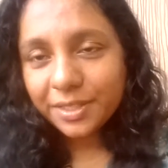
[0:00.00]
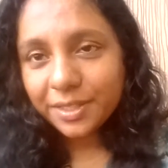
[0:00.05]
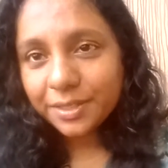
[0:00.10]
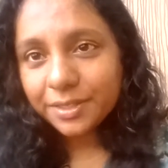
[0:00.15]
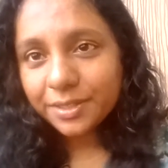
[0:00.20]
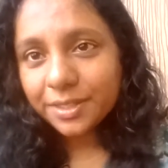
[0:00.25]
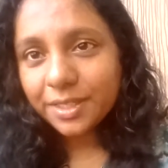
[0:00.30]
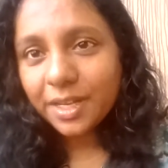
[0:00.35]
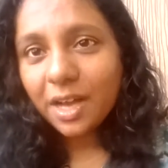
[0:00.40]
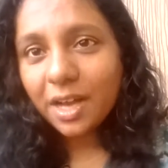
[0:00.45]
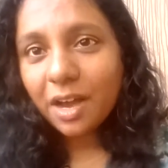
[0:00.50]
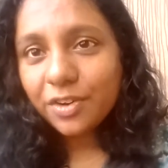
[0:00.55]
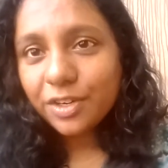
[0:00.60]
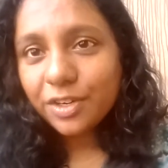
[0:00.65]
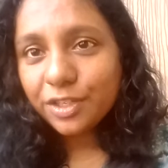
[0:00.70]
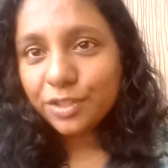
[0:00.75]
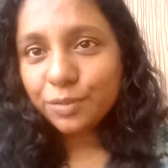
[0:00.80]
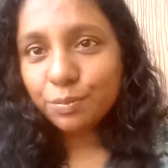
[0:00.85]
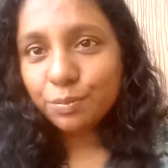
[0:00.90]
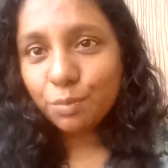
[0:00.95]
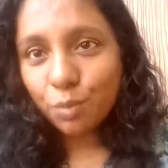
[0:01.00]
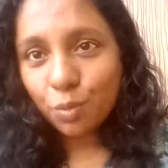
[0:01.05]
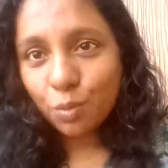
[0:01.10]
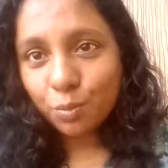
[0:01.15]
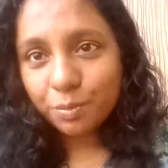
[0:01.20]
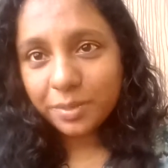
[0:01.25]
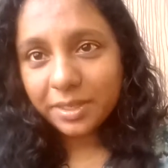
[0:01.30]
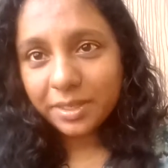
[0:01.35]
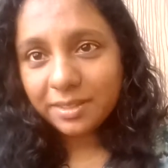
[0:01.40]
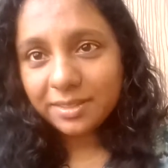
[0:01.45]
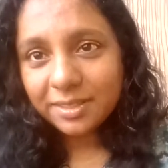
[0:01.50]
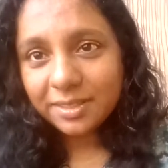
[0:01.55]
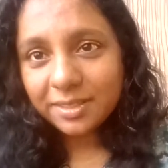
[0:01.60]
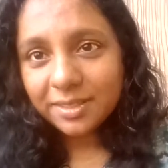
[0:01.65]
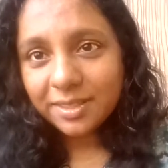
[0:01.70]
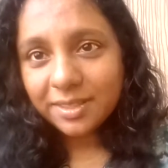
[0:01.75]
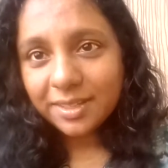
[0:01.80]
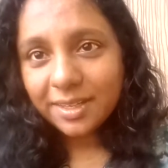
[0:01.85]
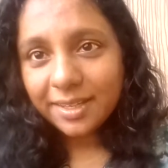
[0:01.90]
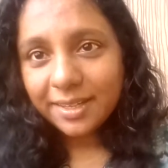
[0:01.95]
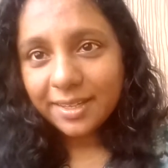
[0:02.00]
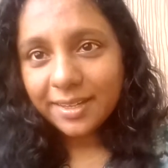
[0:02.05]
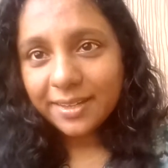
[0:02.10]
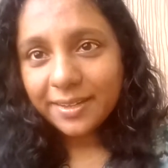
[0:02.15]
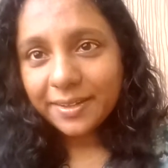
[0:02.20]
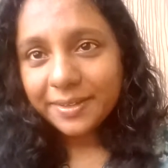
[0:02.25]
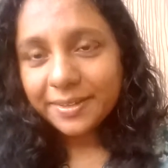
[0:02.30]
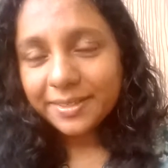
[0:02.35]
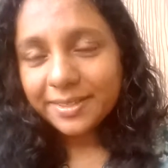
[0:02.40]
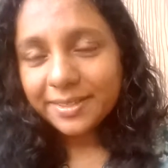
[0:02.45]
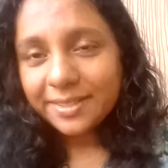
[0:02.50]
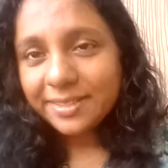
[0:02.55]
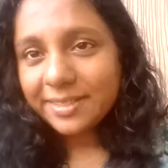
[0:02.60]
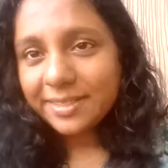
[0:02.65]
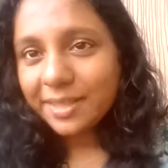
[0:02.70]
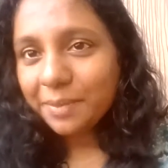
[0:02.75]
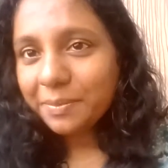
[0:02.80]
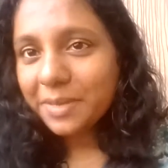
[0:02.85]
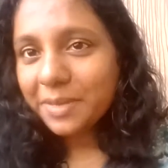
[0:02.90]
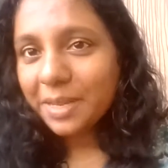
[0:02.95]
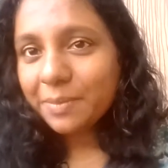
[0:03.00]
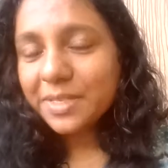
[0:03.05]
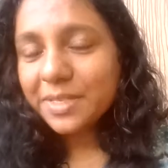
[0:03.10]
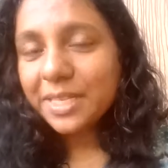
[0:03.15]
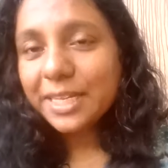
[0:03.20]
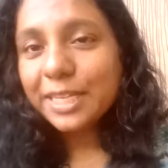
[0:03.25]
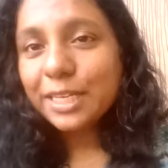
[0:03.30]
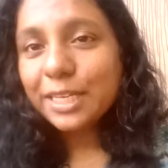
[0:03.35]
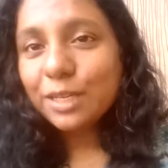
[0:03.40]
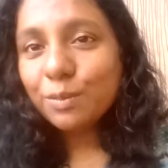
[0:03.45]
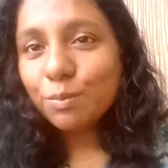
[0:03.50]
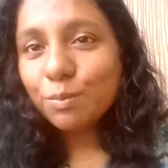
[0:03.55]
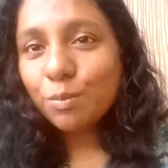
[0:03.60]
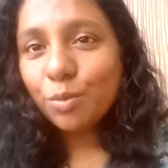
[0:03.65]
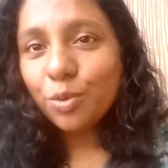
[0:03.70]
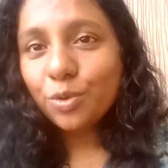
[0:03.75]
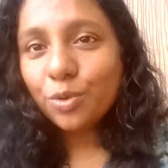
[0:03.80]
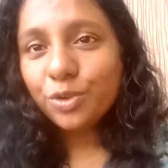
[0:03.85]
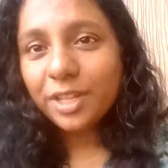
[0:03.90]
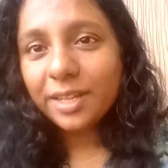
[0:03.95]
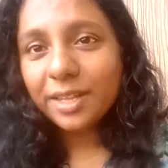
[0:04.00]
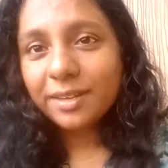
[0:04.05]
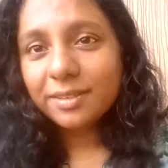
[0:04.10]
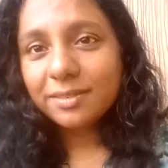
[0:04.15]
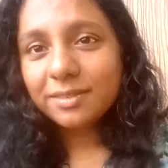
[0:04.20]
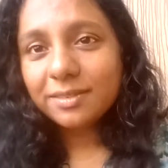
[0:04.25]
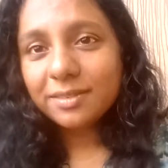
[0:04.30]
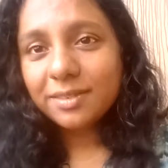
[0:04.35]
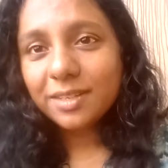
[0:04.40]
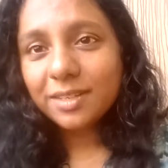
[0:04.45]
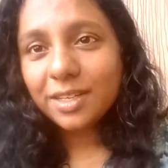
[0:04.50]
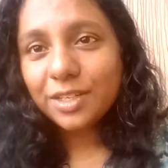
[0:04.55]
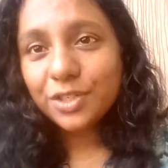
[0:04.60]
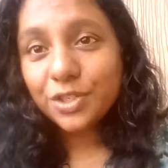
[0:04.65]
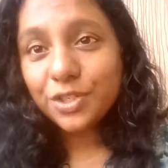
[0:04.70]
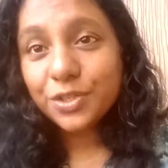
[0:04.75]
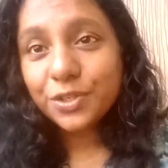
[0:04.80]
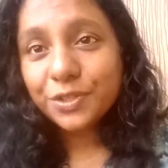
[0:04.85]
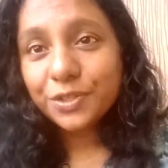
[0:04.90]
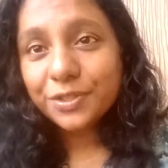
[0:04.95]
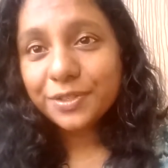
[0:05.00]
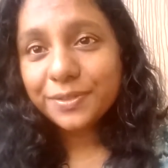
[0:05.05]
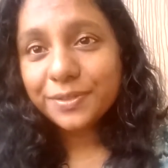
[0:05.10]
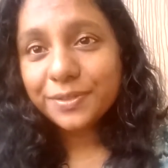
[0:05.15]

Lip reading: the current moment sometimes a little more than it should.